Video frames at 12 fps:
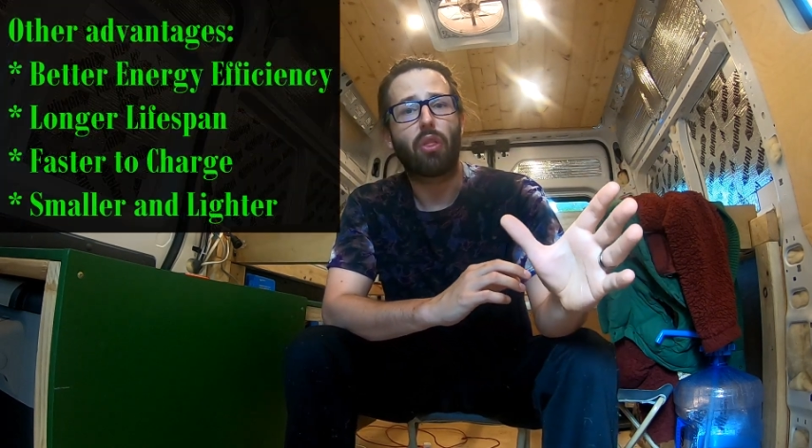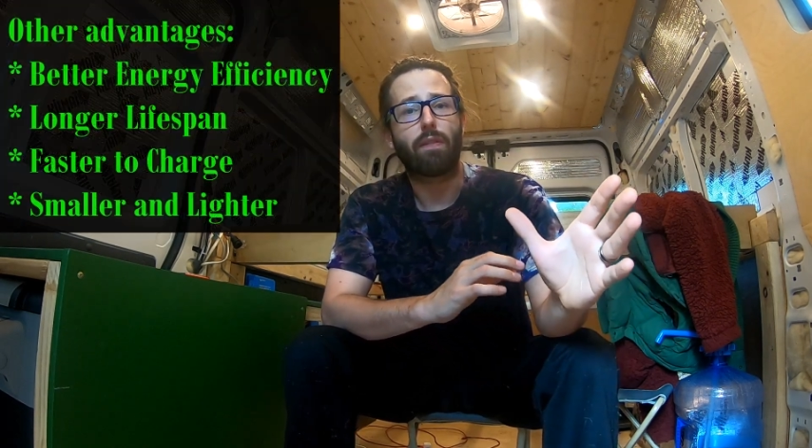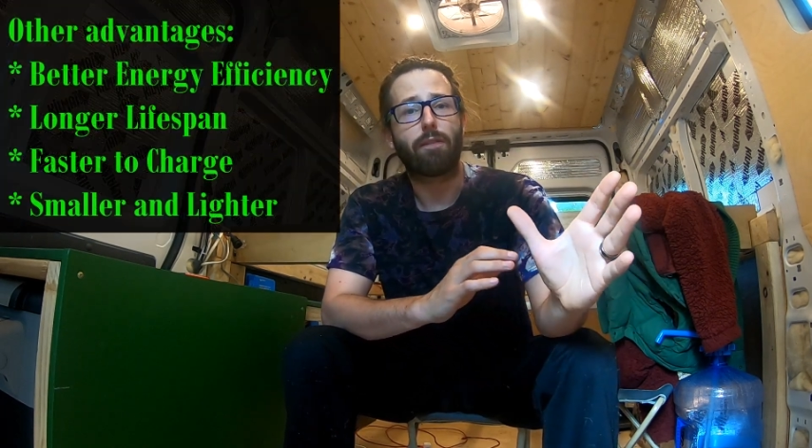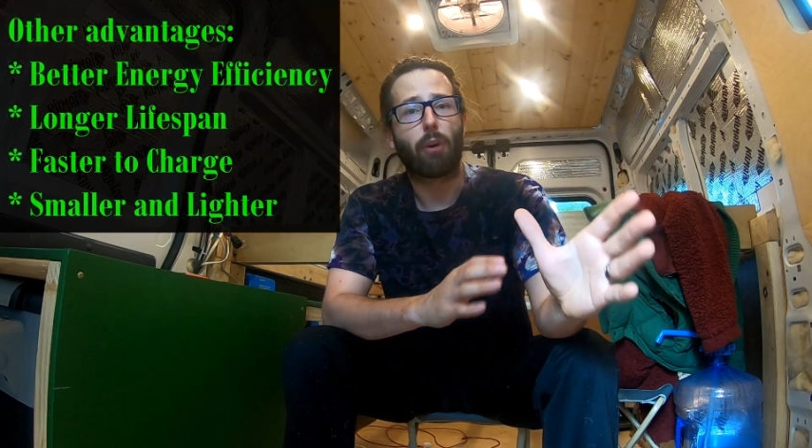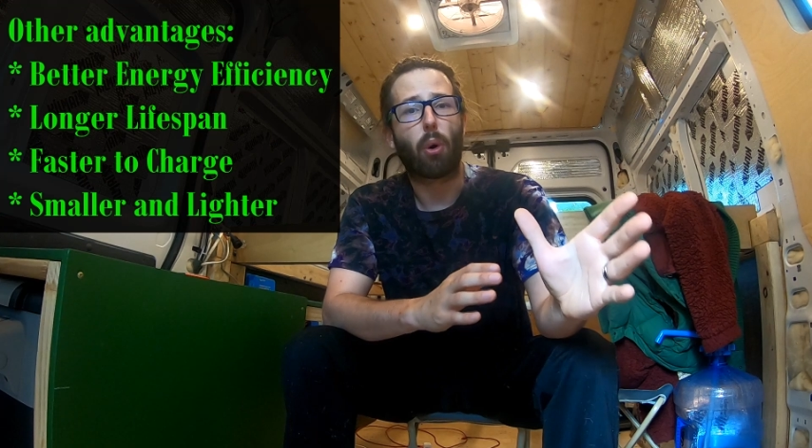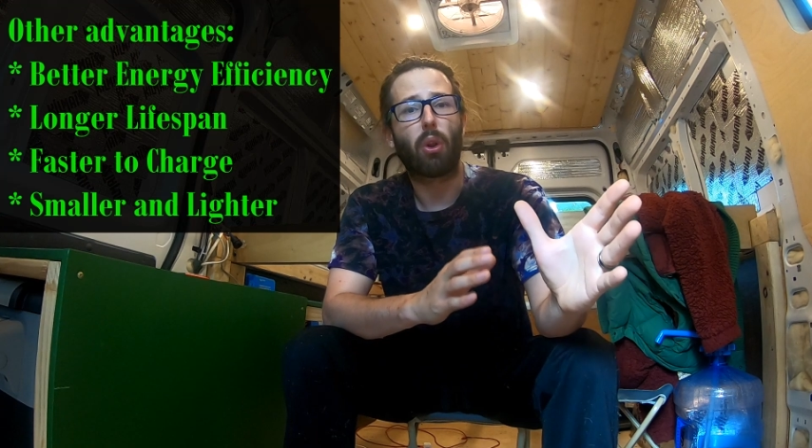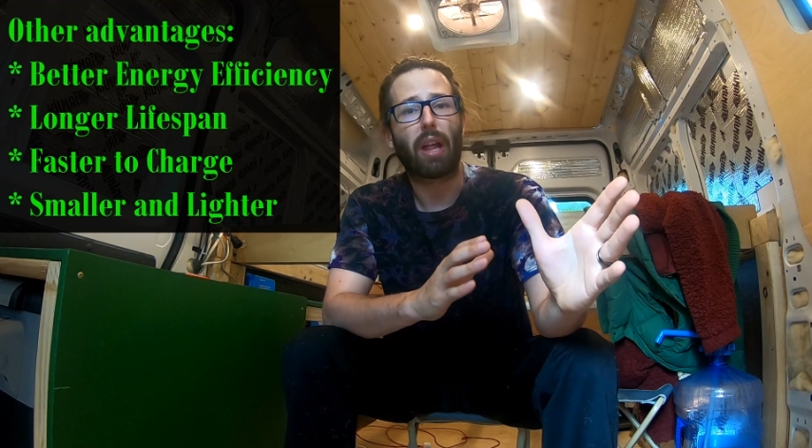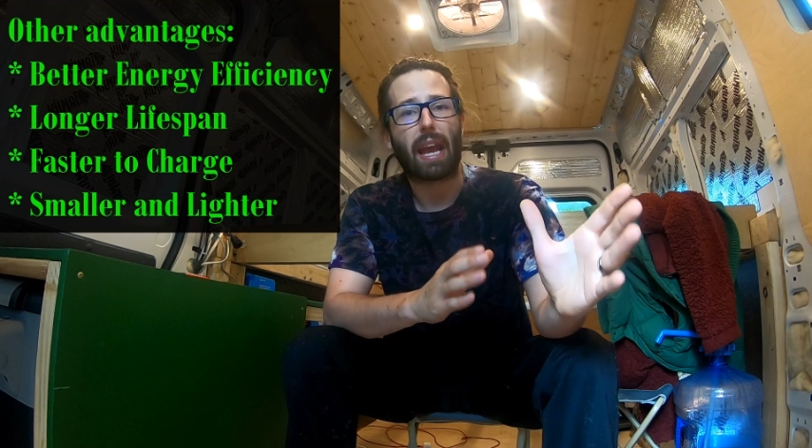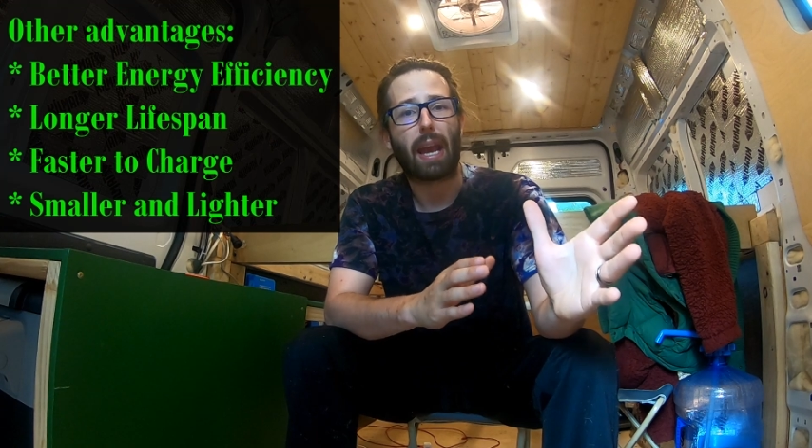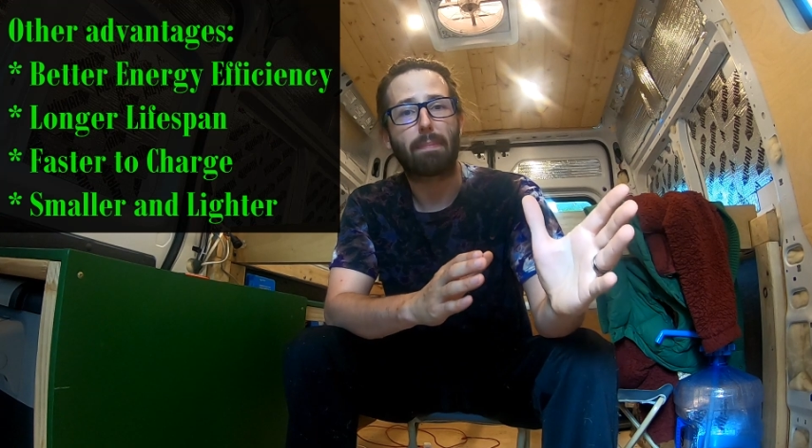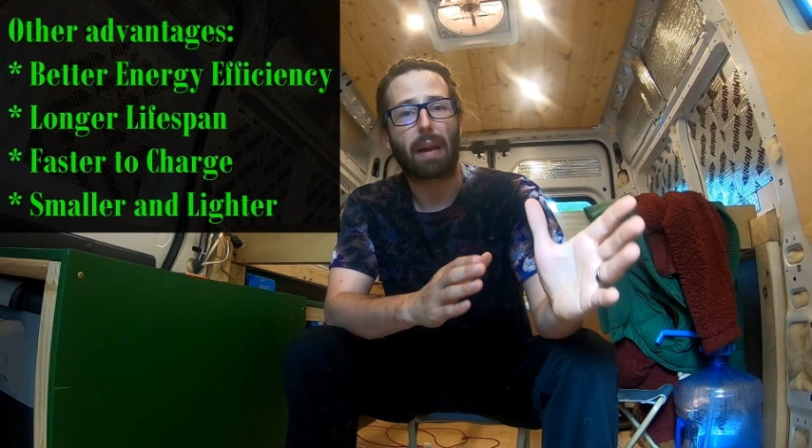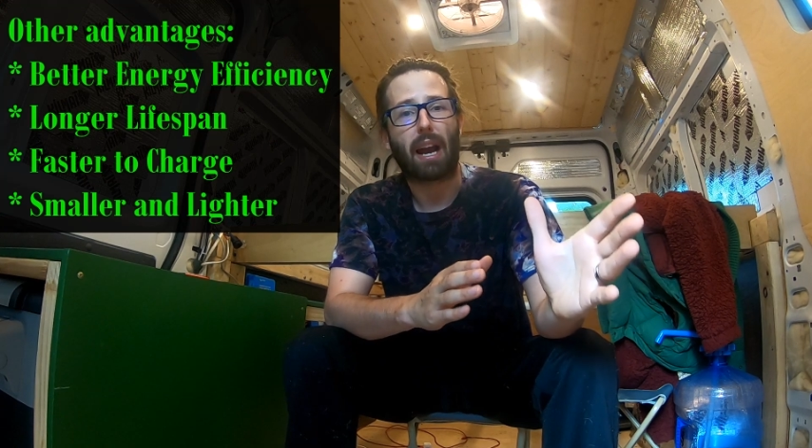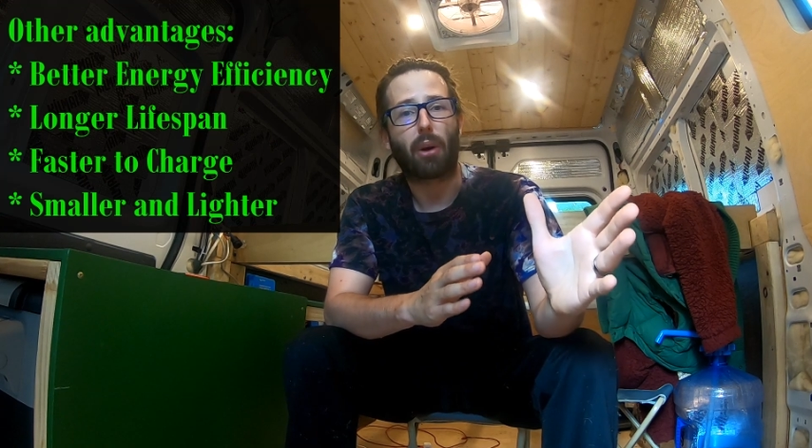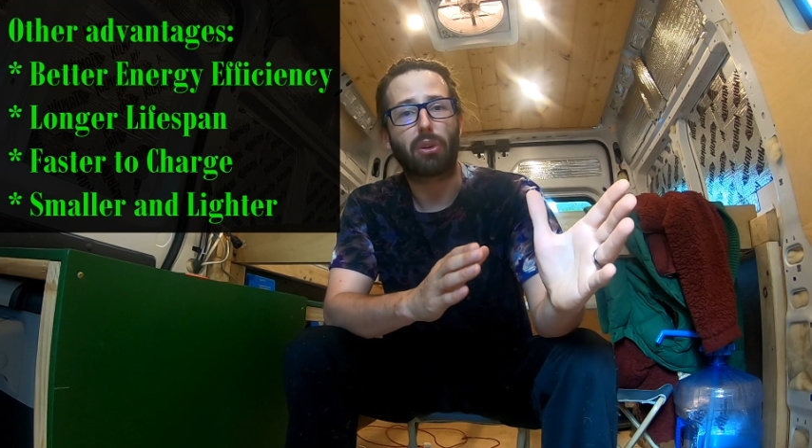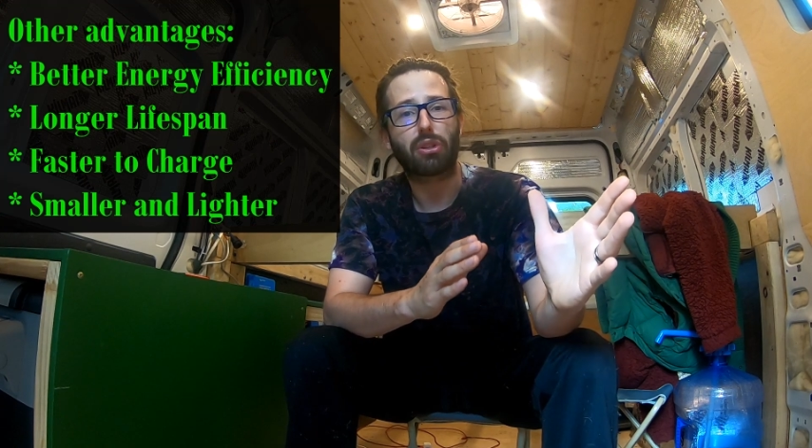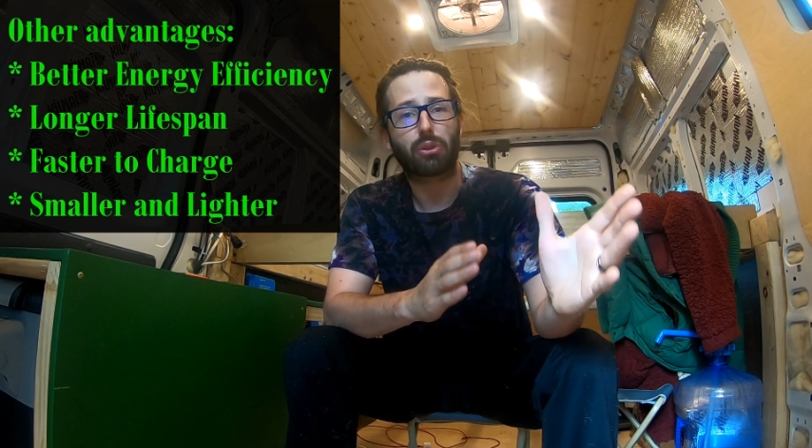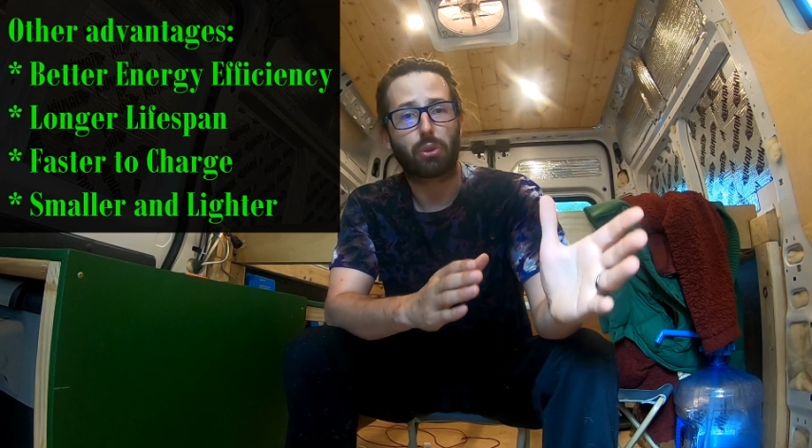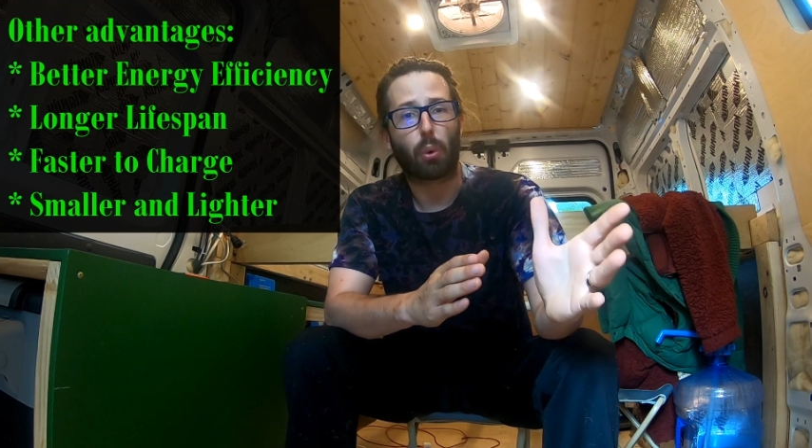the full amp hour
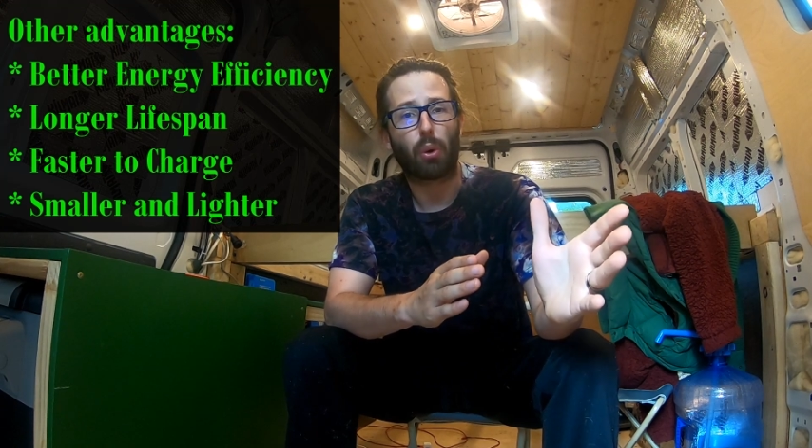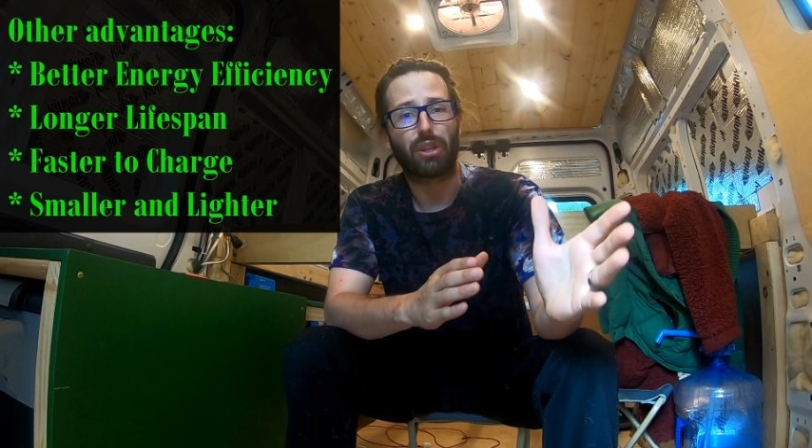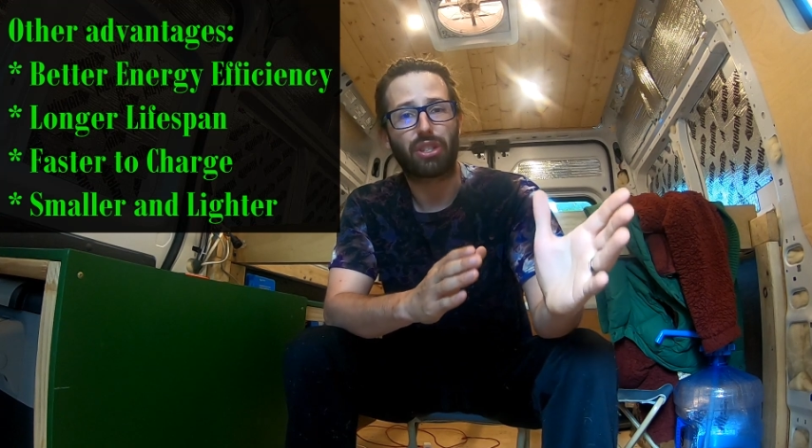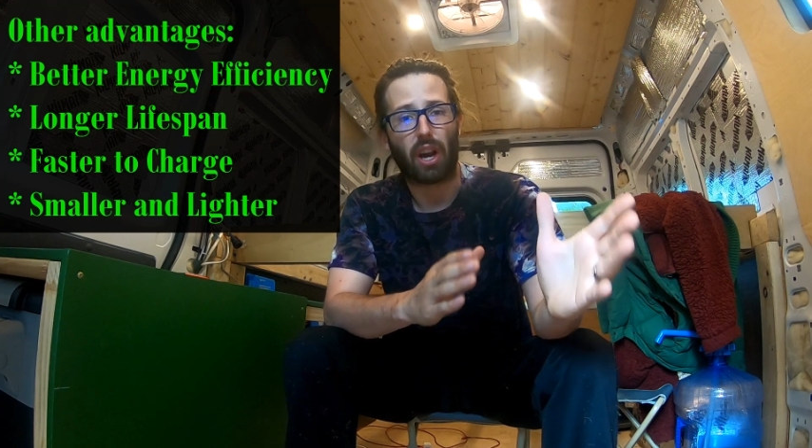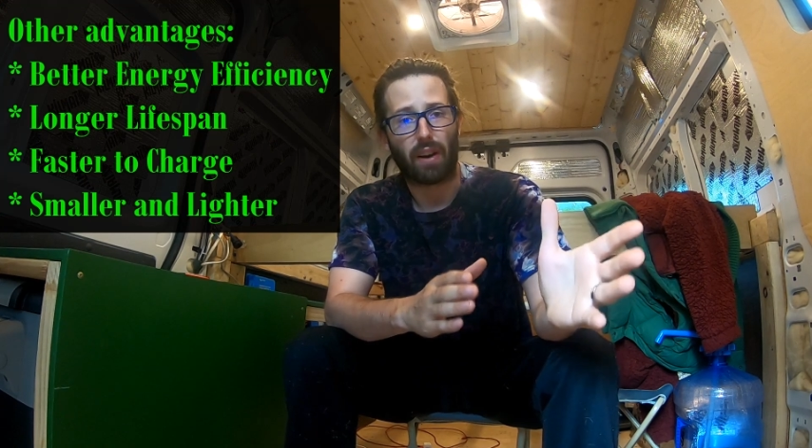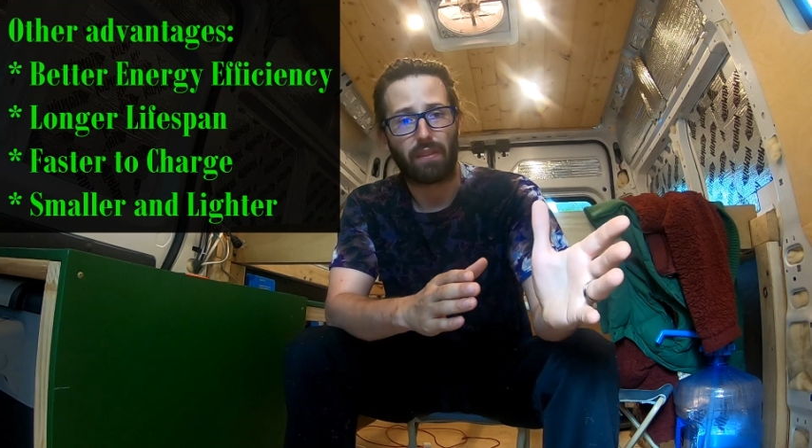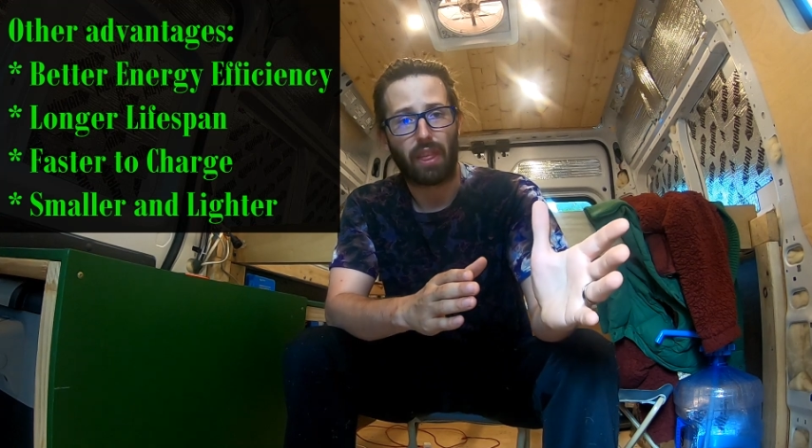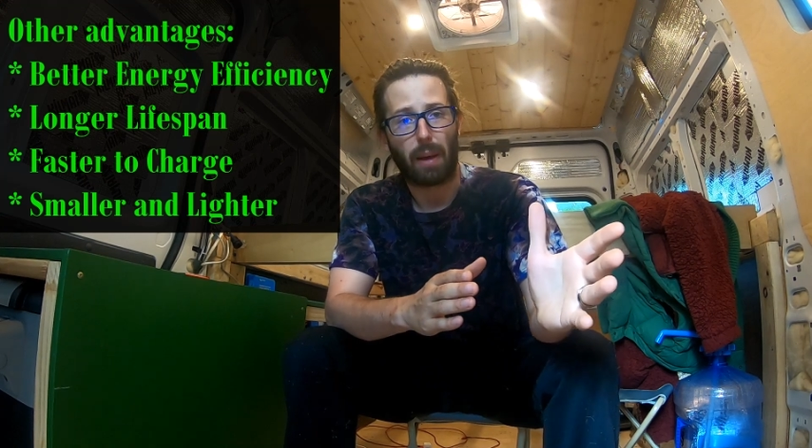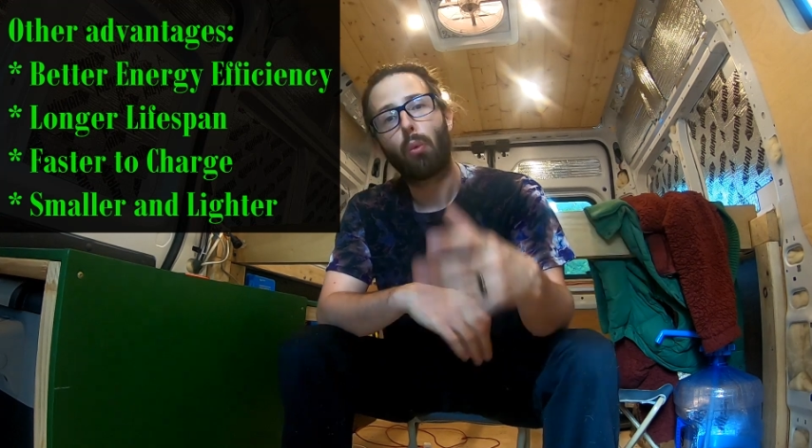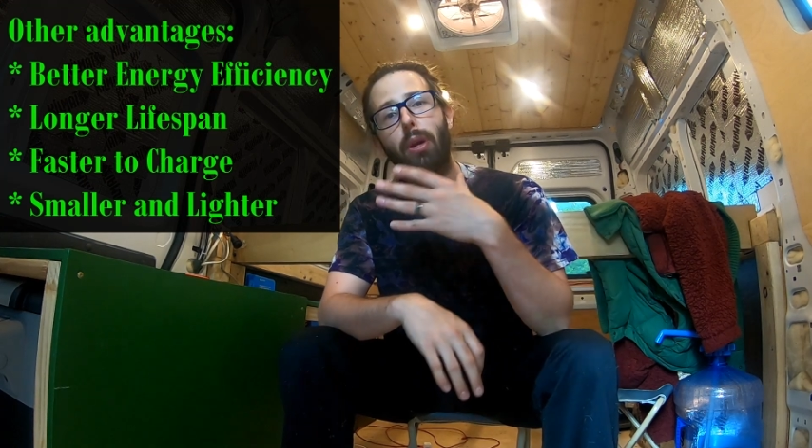storage of them.